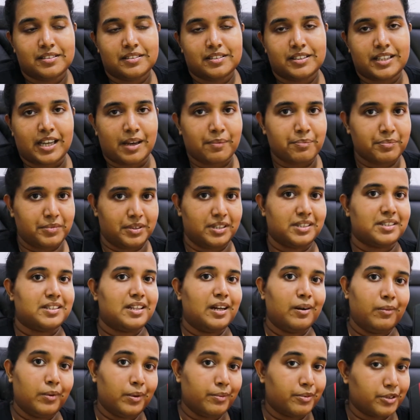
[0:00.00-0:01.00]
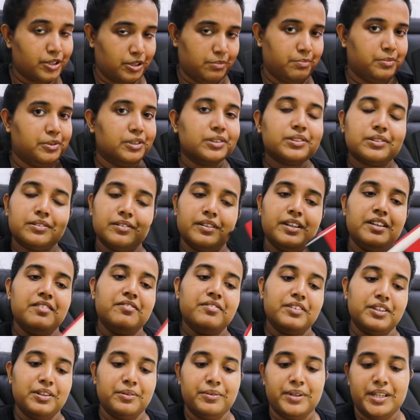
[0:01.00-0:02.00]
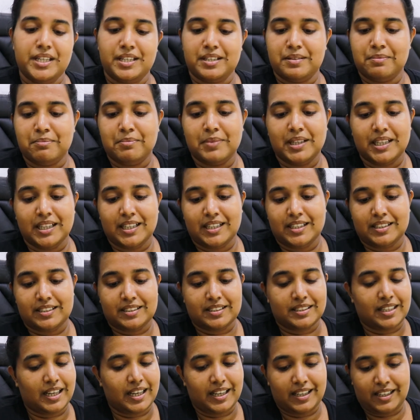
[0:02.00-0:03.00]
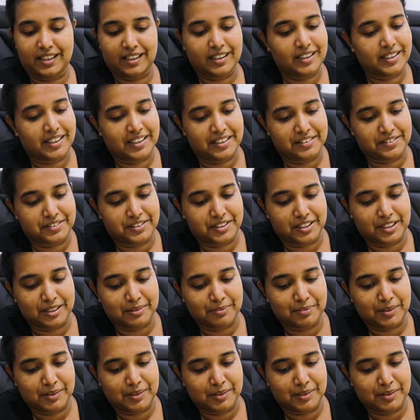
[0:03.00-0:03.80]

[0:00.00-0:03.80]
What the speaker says: chapters that we were supposed to read for the week, but I can't stop.